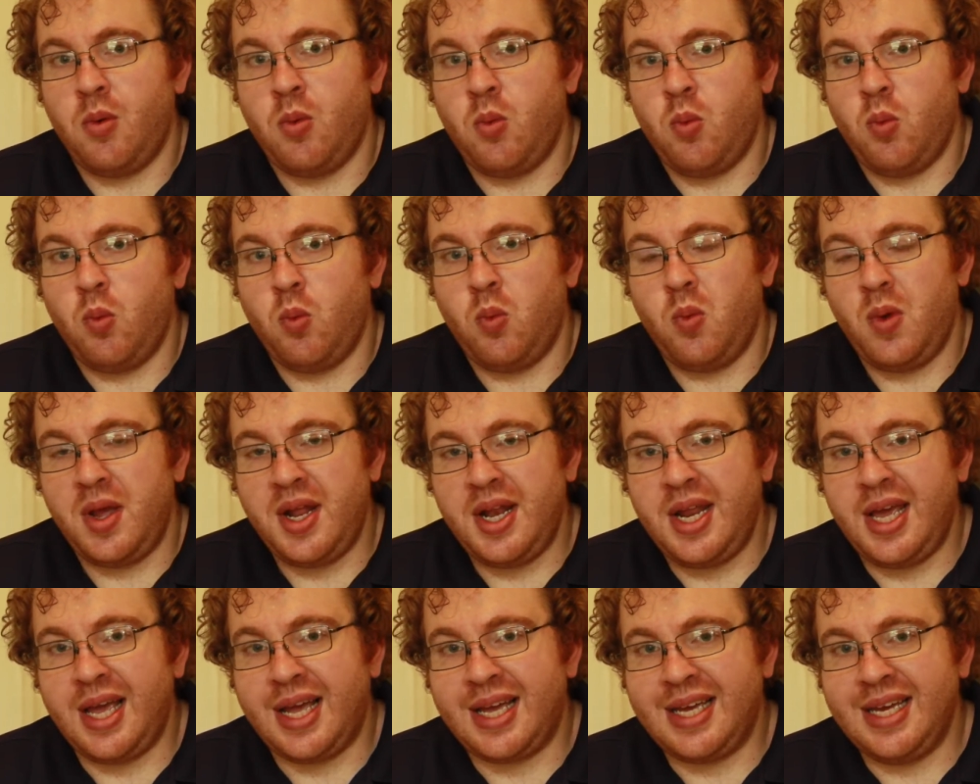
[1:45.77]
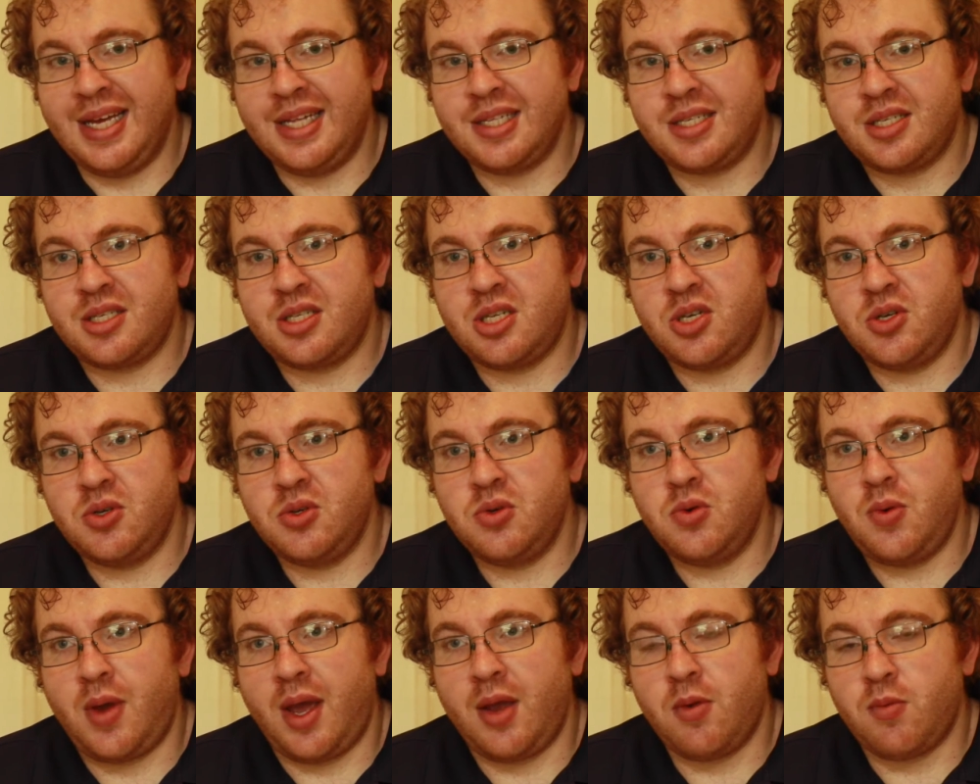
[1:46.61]
When it gets
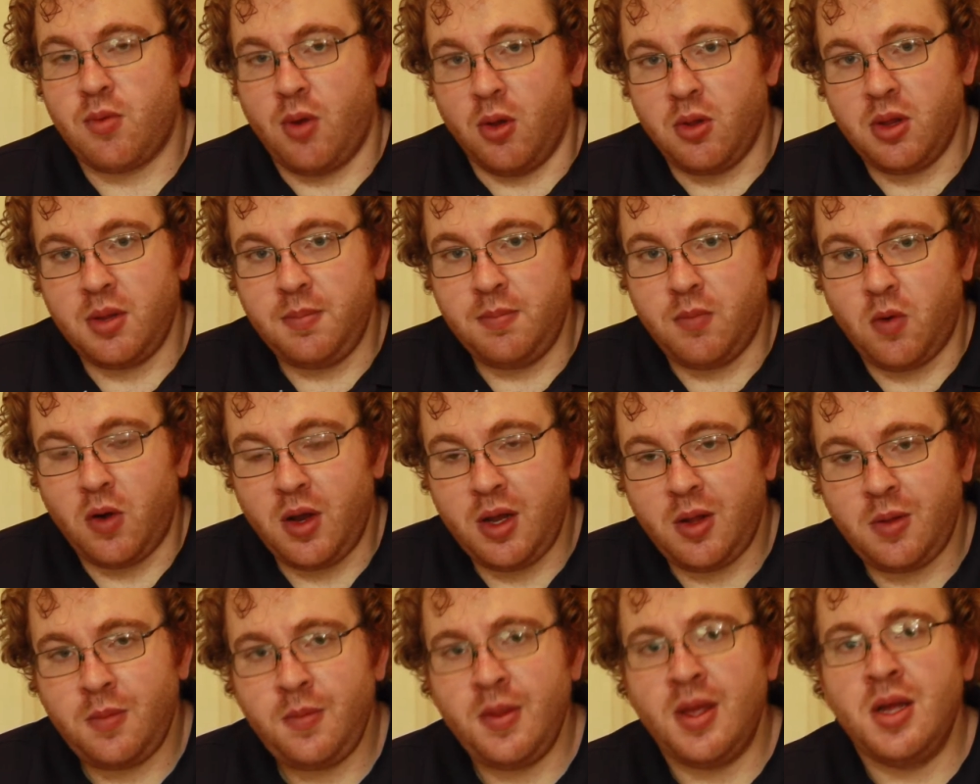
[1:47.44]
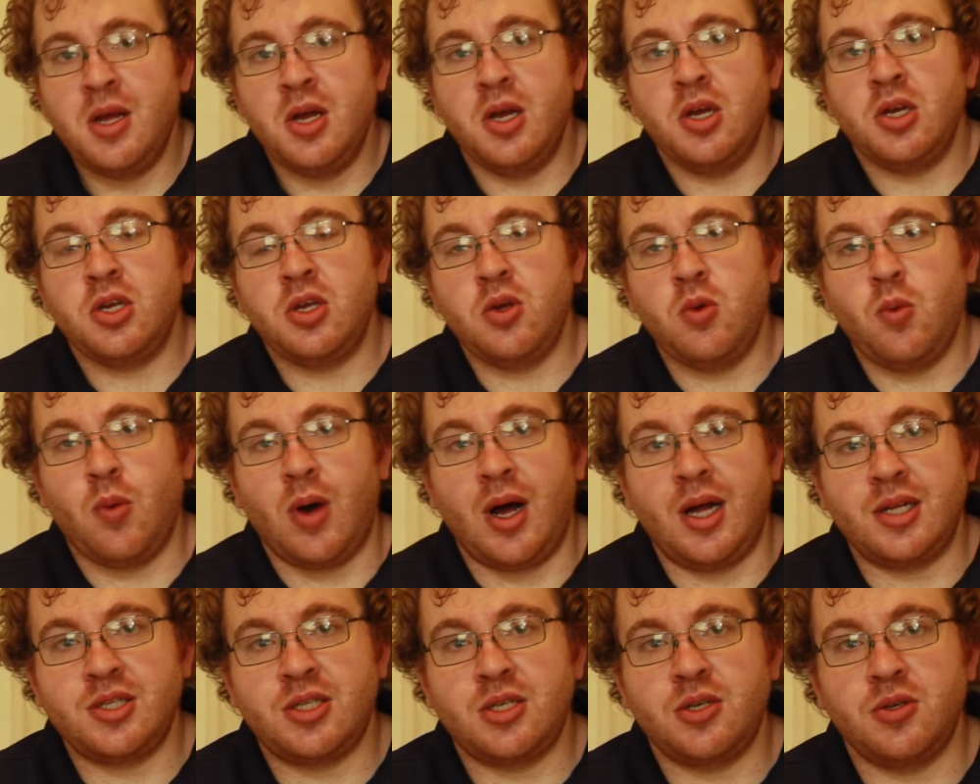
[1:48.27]
to a rolling boil, you
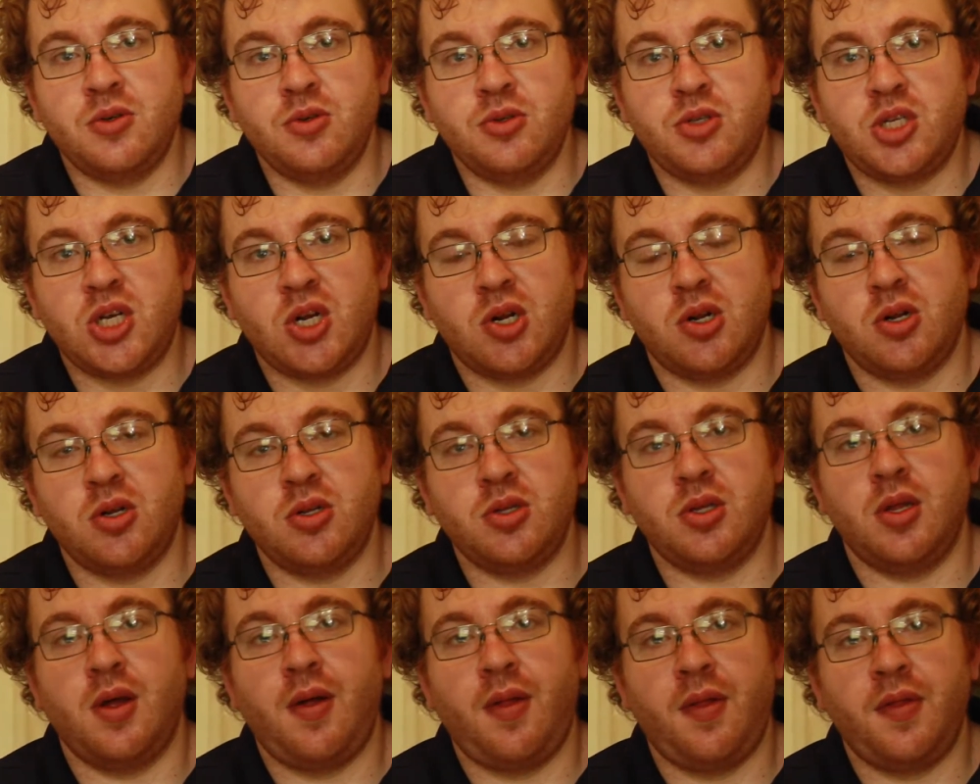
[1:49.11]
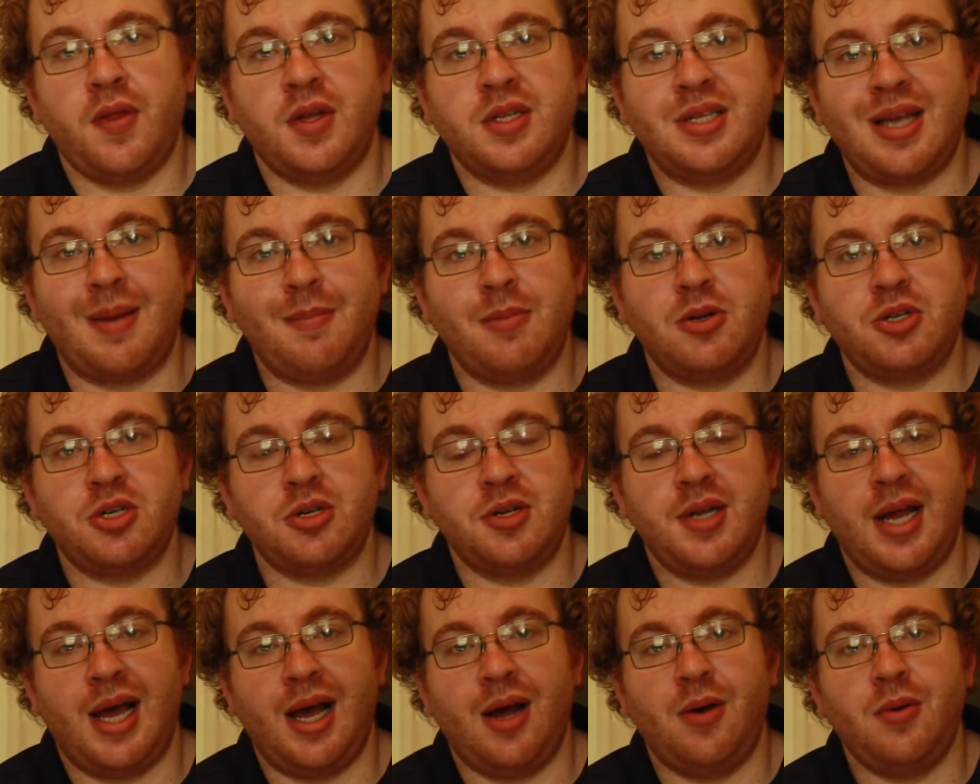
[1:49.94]
want to turn the temperature
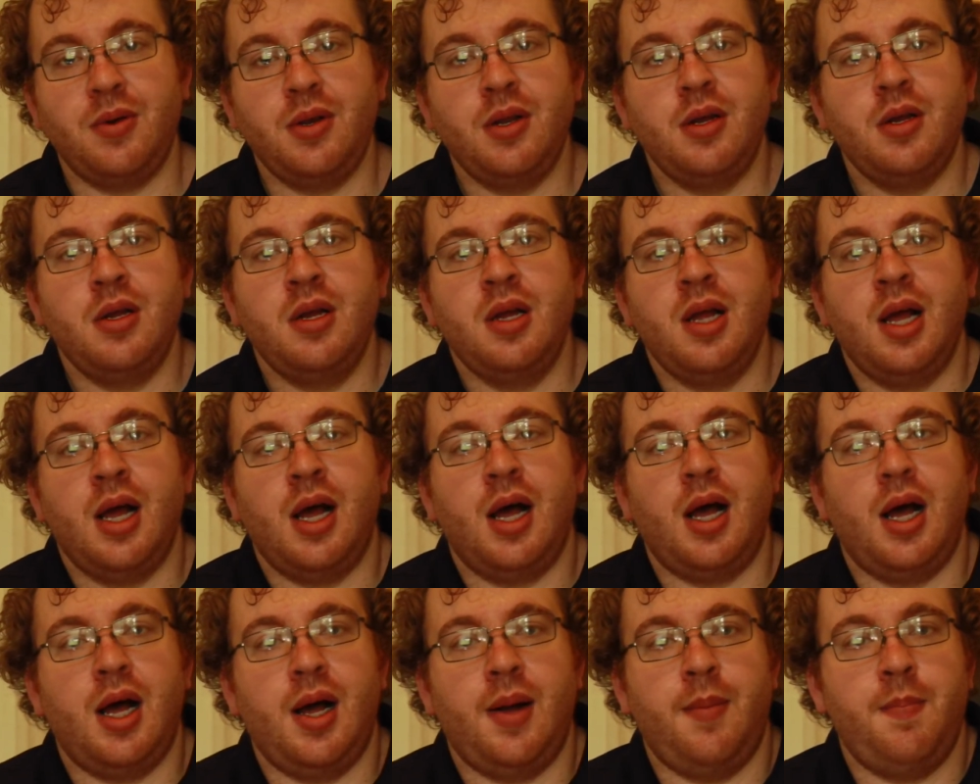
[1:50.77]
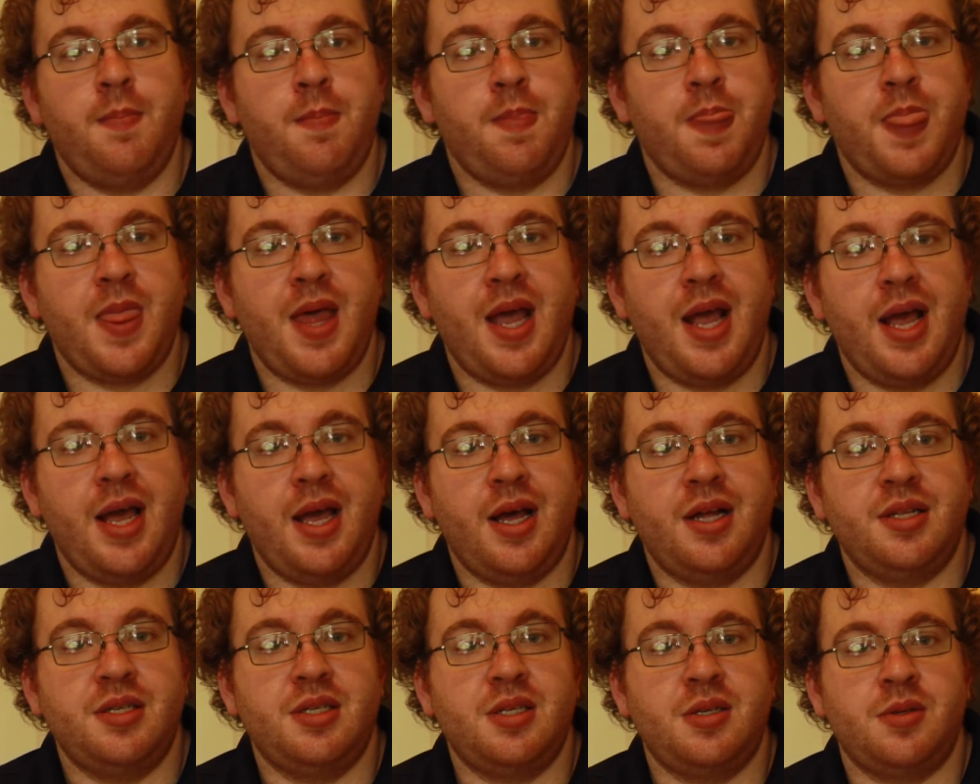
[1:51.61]
down
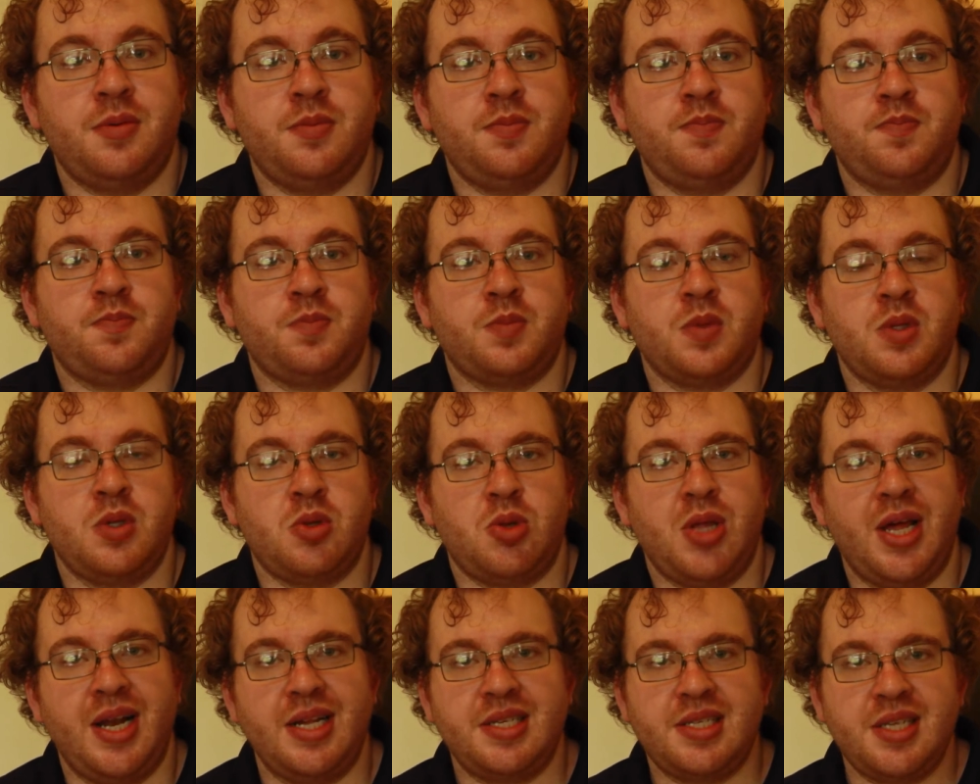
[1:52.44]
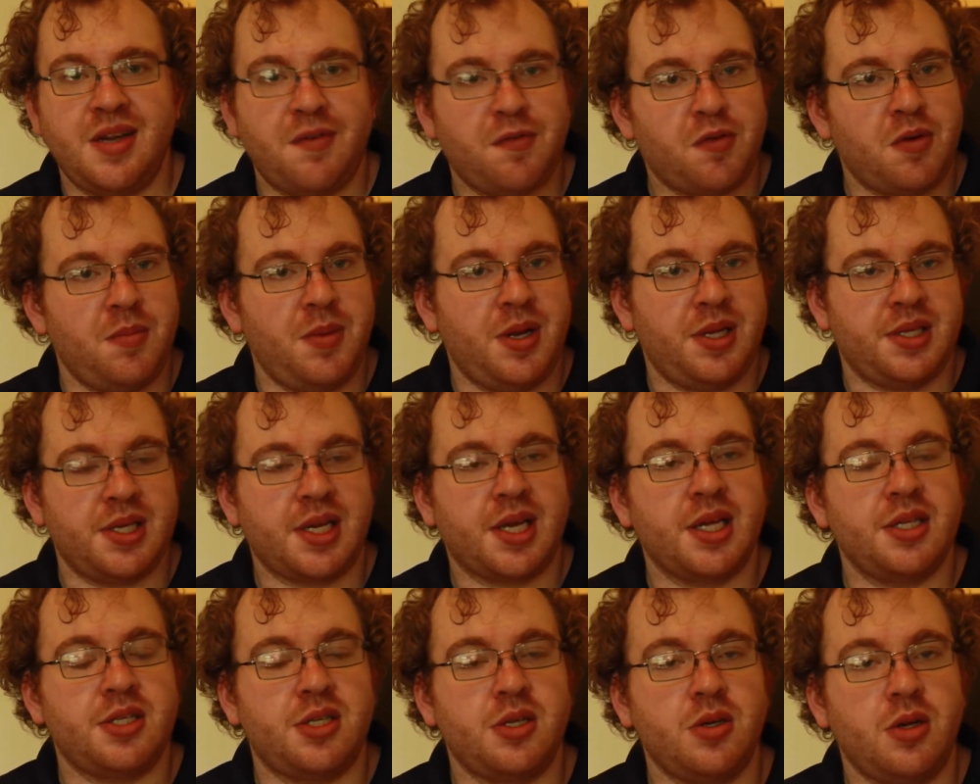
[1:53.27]
and let it sit for a minute to
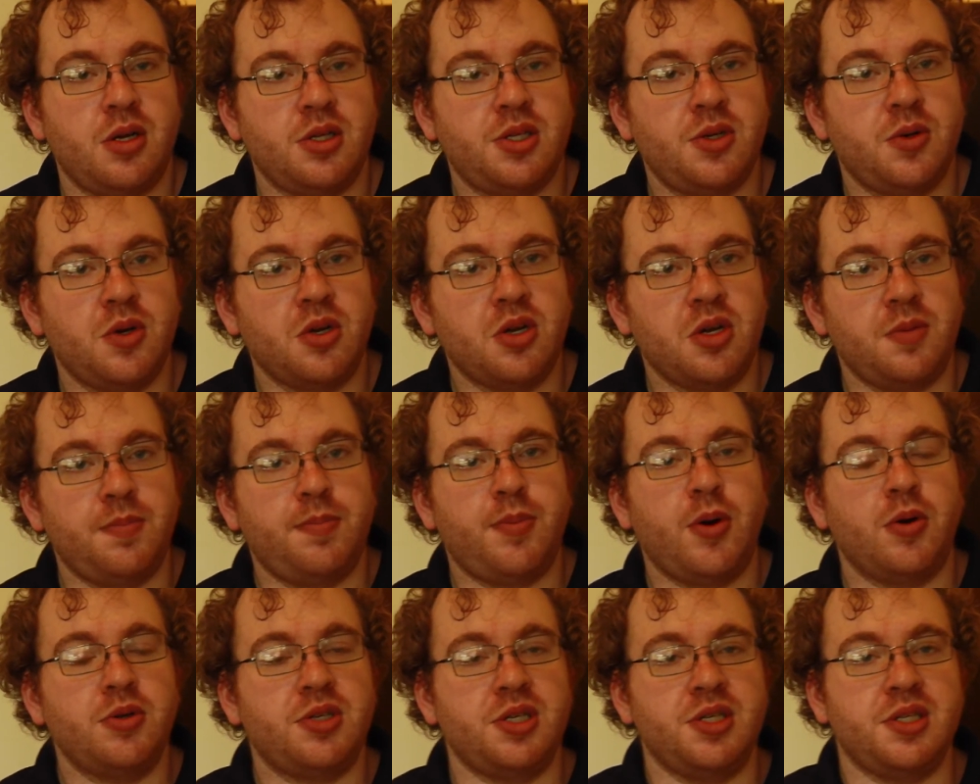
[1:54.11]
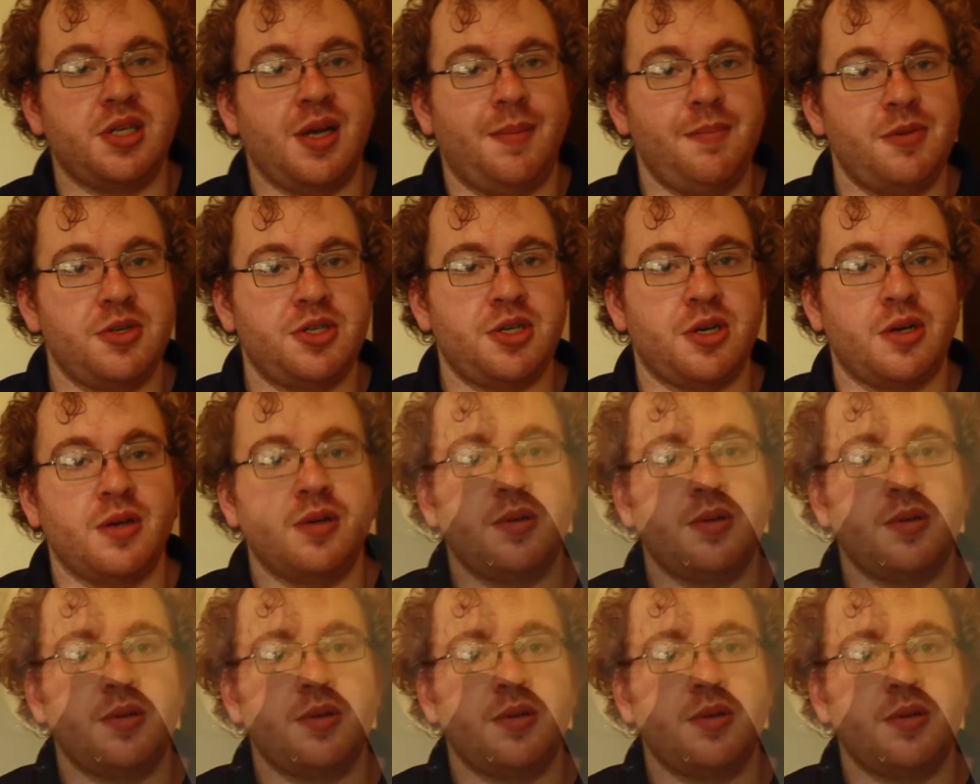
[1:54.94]
get to a good poaching temperature.